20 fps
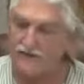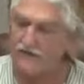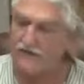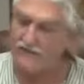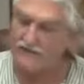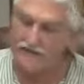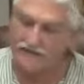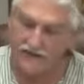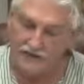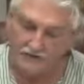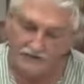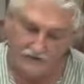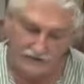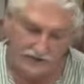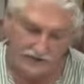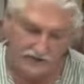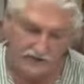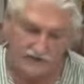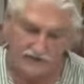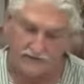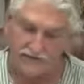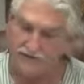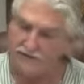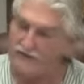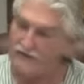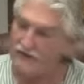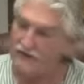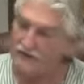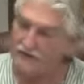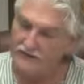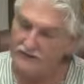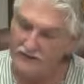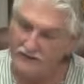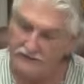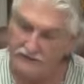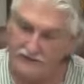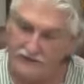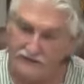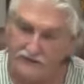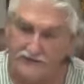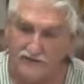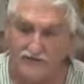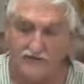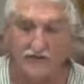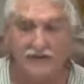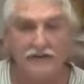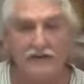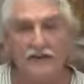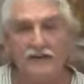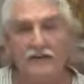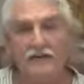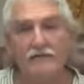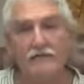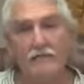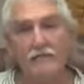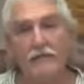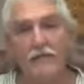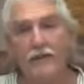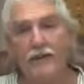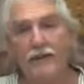I'll never eat cooked food. I'll never do this again.